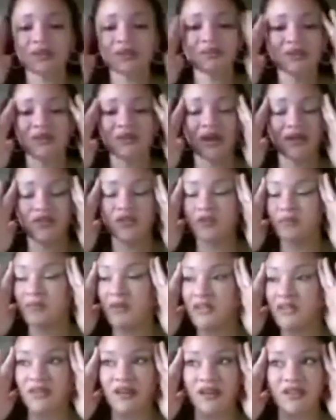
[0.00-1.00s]
thought talking about her.
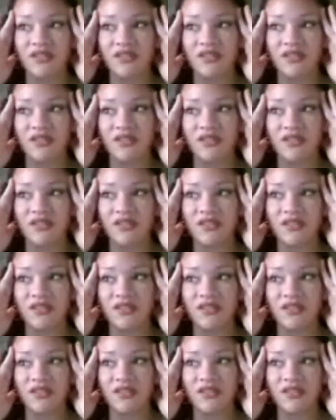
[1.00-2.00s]
She was so awesome.
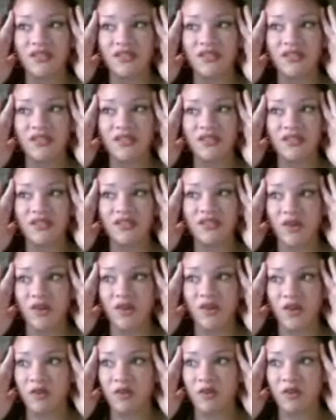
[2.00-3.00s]
But
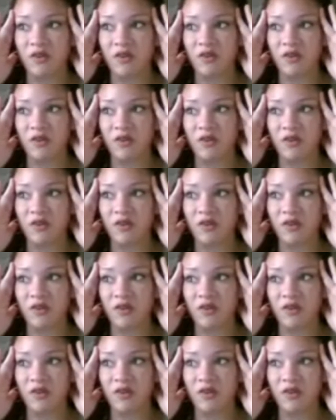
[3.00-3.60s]
she